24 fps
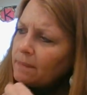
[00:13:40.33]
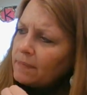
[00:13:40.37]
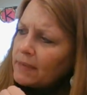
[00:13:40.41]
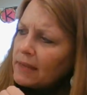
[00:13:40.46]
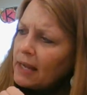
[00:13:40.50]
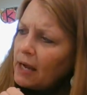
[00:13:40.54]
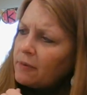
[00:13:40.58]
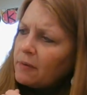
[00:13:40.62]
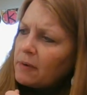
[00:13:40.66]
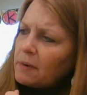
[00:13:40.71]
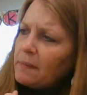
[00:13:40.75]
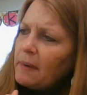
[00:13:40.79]

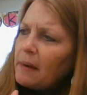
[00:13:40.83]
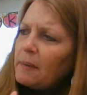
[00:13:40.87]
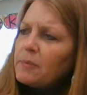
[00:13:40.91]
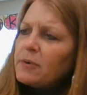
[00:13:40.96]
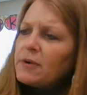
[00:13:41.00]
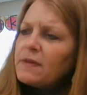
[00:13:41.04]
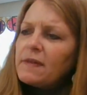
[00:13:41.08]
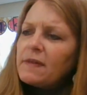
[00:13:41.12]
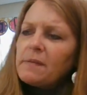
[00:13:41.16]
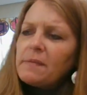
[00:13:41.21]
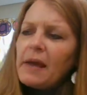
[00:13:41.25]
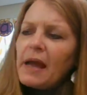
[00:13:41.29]
Now
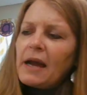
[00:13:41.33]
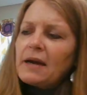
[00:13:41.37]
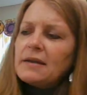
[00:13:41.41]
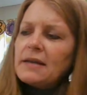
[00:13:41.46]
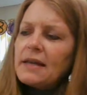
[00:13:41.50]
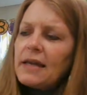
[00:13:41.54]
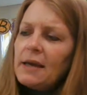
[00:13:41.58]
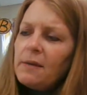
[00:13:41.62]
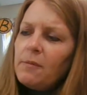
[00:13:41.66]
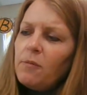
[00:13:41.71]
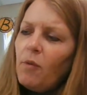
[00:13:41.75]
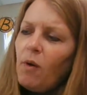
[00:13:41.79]
remember, the man
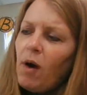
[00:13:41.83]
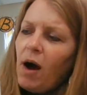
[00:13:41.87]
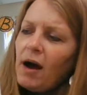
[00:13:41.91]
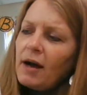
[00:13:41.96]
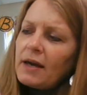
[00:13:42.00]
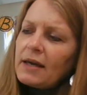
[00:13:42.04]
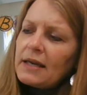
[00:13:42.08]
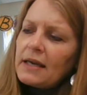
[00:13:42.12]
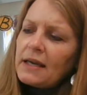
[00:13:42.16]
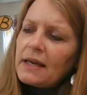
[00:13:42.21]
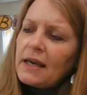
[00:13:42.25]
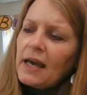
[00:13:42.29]
came
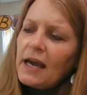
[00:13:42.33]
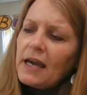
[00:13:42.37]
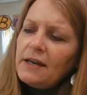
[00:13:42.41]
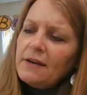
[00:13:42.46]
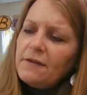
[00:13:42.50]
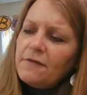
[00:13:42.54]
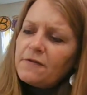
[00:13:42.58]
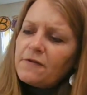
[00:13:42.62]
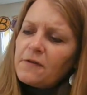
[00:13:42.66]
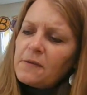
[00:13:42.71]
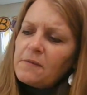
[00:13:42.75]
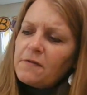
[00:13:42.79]
walking kind
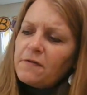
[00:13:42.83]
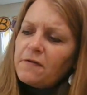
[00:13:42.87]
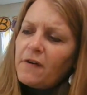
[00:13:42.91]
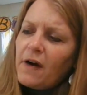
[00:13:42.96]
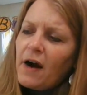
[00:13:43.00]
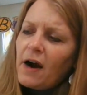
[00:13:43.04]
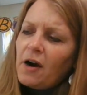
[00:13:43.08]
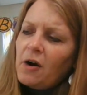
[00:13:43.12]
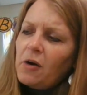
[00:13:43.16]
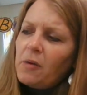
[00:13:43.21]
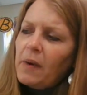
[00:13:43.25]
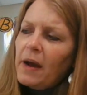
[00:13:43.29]
of from
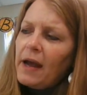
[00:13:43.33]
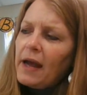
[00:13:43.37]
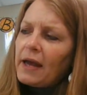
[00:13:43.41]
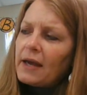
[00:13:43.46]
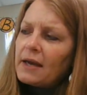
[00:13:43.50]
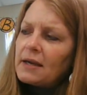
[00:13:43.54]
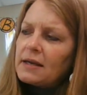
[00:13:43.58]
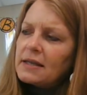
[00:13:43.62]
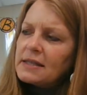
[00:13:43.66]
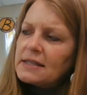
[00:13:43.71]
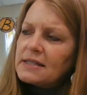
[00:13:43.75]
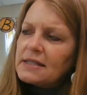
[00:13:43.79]
far away
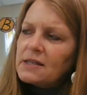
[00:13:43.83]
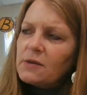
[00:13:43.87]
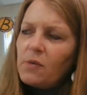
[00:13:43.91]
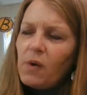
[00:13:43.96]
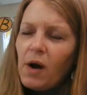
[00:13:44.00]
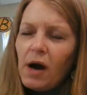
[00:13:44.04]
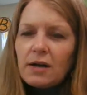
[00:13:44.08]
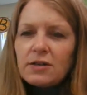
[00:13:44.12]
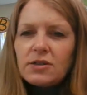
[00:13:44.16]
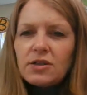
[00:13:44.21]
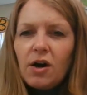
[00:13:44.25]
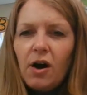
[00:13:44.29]
because he
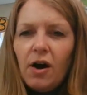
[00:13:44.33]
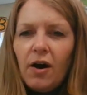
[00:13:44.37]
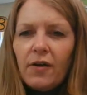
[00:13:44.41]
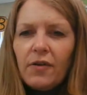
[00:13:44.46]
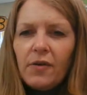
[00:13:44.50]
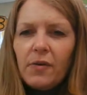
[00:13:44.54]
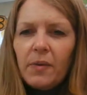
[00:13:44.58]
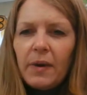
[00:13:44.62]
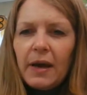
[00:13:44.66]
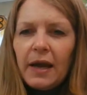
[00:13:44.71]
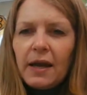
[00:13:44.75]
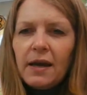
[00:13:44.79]
walked all
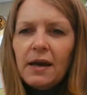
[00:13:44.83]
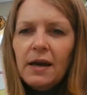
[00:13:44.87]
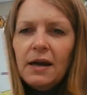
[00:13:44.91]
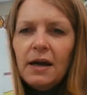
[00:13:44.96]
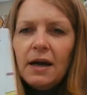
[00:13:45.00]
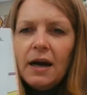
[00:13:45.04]
the way